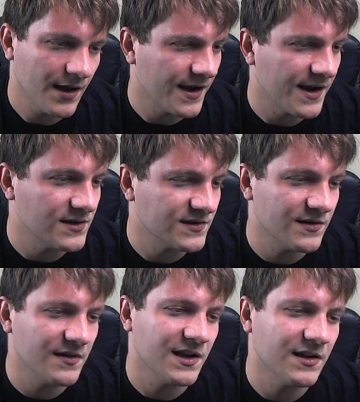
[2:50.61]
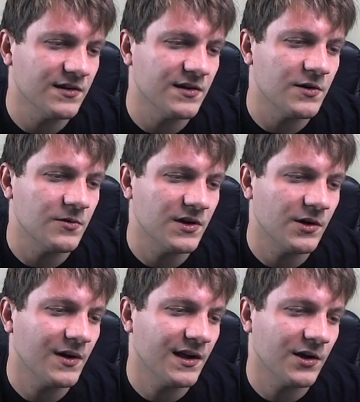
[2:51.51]
Uh, so then they can do, you
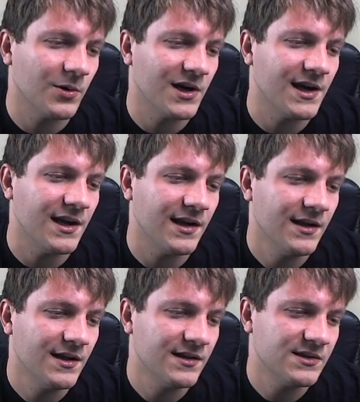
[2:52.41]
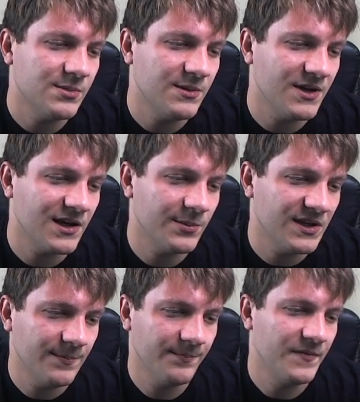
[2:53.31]
know, echo hi to pb
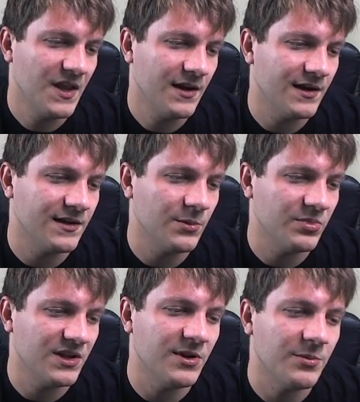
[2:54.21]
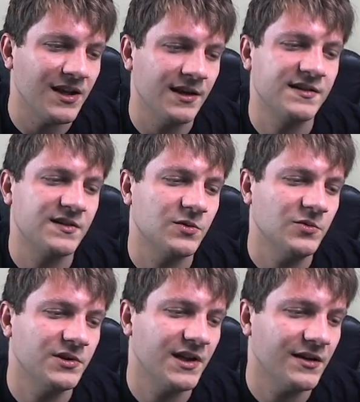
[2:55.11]
copy, and then pb paste
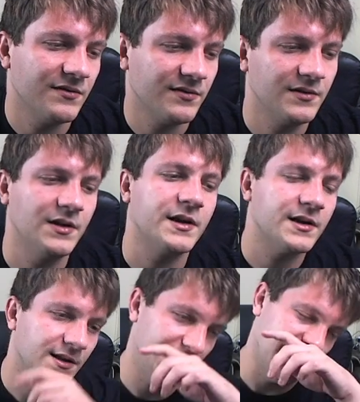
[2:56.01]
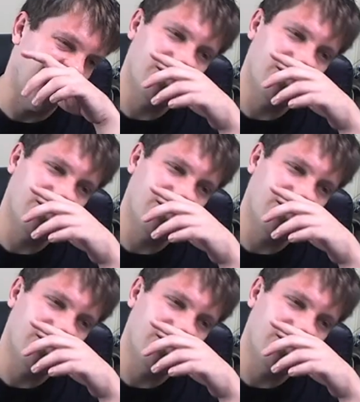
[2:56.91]
will have, uh, you know,